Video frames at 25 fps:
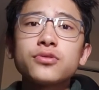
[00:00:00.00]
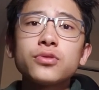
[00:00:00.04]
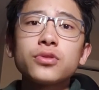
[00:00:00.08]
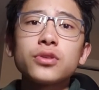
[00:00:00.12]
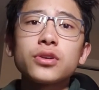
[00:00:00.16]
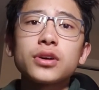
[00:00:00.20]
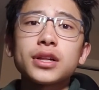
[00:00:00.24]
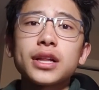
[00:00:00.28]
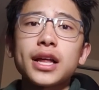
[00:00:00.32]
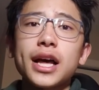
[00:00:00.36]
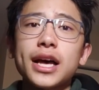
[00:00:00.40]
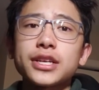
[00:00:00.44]

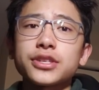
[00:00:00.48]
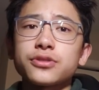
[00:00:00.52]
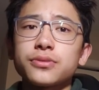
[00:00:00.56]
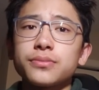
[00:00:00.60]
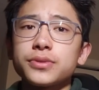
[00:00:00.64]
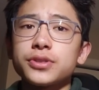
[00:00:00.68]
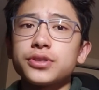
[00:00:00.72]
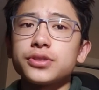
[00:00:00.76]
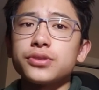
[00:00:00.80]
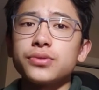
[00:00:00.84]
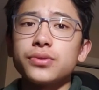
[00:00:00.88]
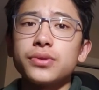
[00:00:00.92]
Google
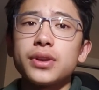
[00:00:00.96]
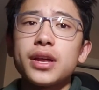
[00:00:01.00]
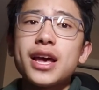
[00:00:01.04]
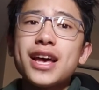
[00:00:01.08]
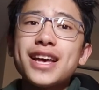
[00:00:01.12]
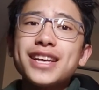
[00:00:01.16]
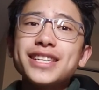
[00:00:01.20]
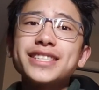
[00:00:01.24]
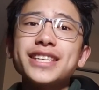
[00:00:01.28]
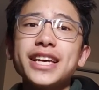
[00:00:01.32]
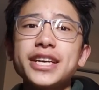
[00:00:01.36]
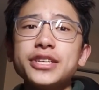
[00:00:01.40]
Classrooms soon.
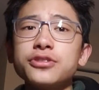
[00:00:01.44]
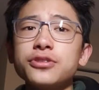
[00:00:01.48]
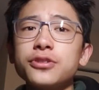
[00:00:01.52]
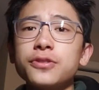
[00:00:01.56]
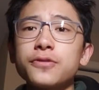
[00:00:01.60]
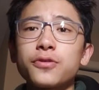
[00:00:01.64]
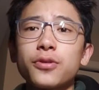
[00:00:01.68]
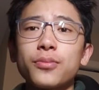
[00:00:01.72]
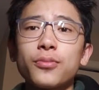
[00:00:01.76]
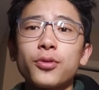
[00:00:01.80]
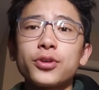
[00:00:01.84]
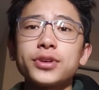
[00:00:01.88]
Stay
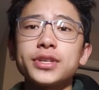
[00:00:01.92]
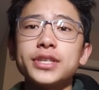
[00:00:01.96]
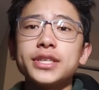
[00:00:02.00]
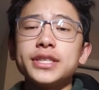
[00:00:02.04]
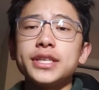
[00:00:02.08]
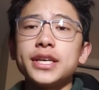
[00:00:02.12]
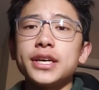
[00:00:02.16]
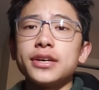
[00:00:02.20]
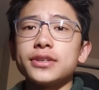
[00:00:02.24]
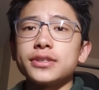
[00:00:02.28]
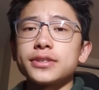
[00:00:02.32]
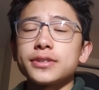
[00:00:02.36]
tuned for more
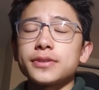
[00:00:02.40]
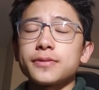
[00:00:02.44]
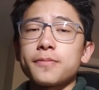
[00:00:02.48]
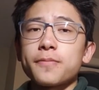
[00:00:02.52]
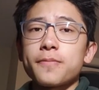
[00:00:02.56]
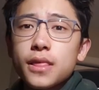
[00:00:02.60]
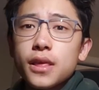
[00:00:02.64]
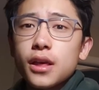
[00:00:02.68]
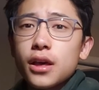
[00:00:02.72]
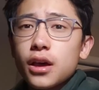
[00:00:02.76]
details.